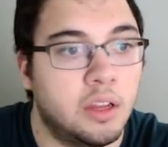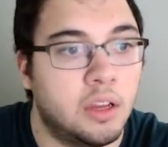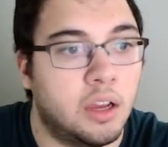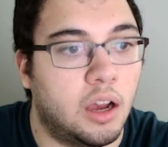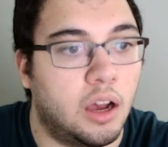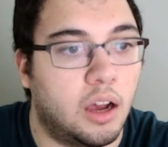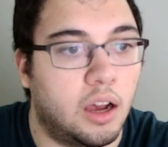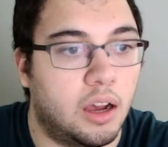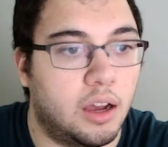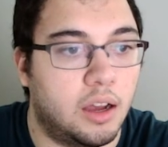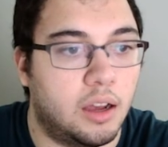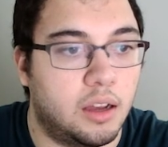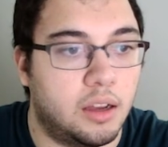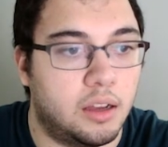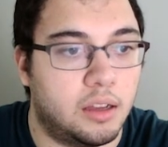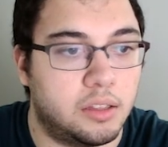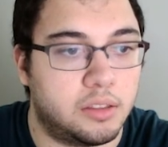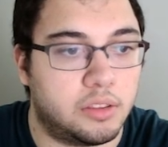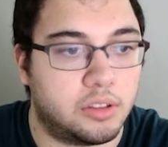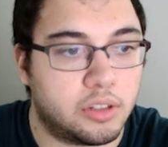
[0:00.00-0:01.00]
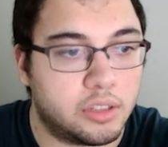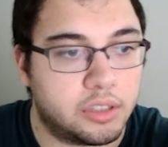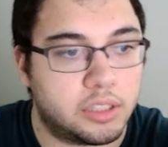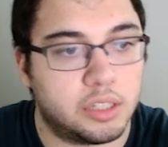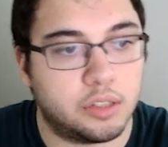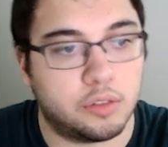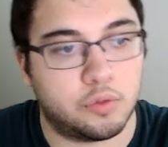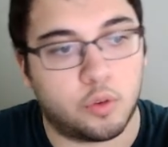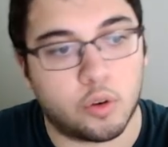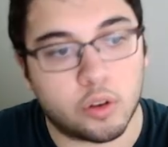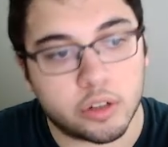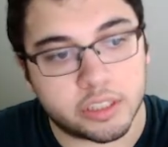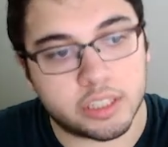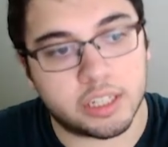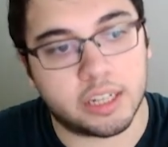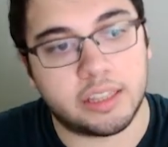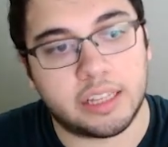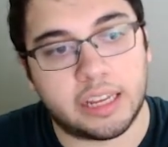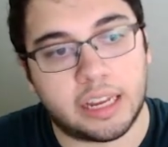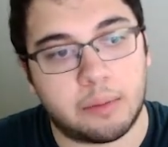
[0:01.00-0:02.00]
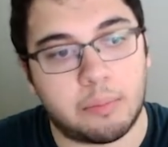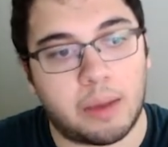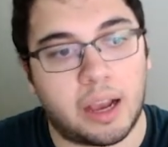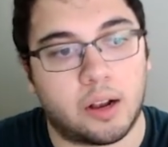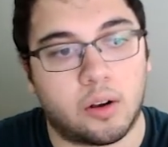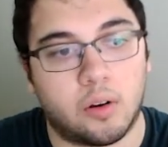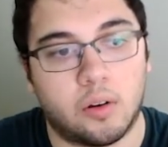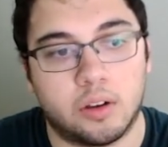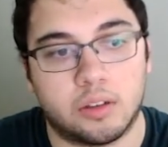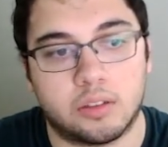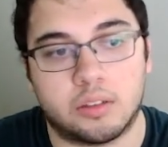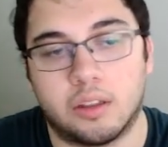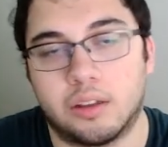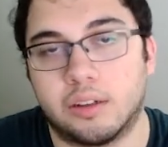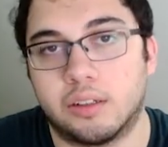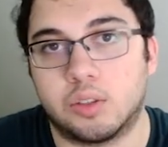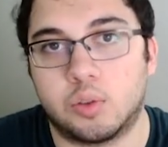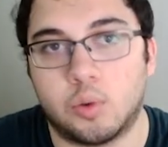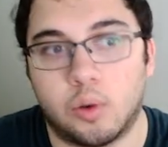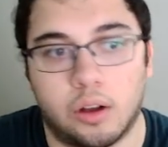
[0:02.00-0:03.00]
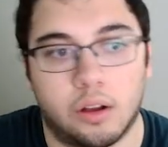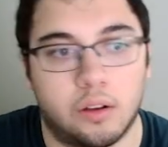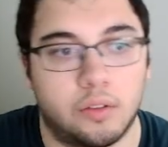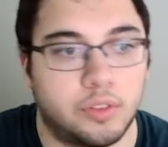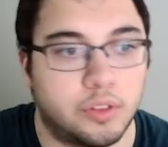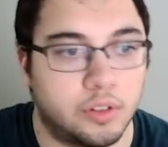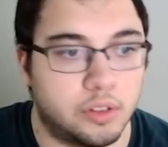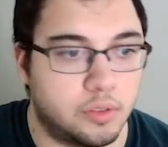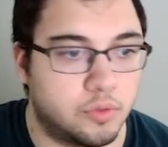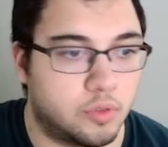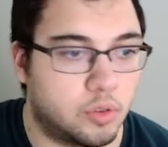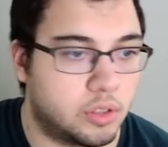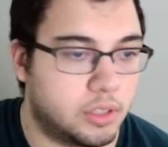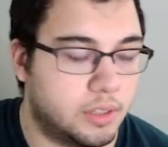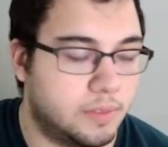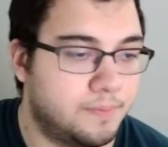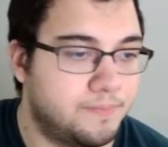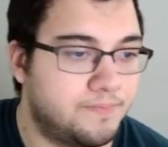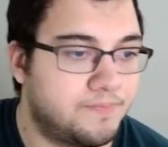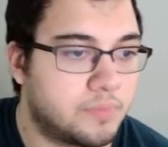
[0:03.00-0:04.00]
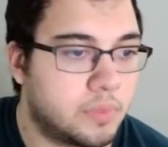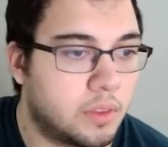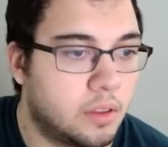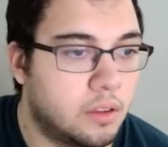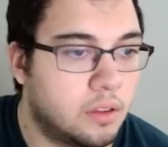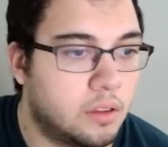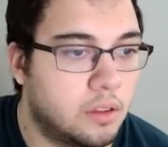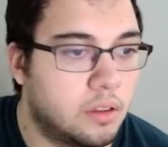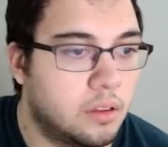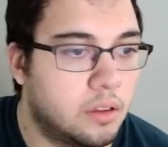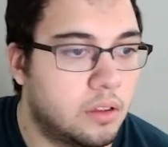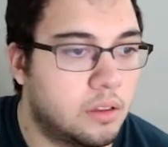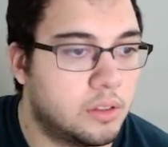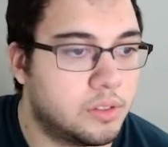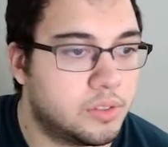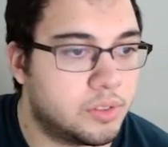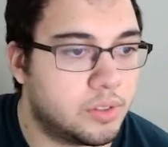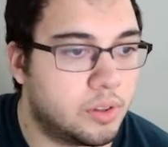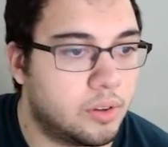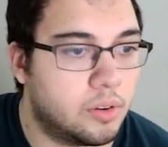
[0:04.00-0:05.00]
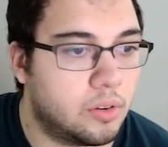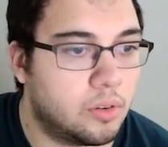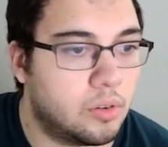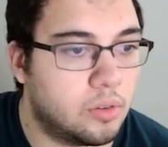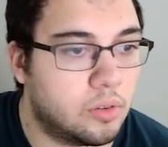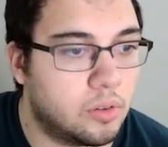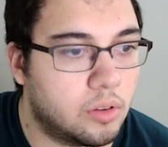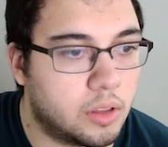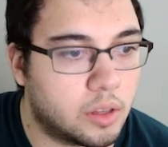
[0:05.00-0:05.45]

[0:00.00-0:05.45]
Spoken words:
13, 14, and then macOS latest 12, 13, 14. So the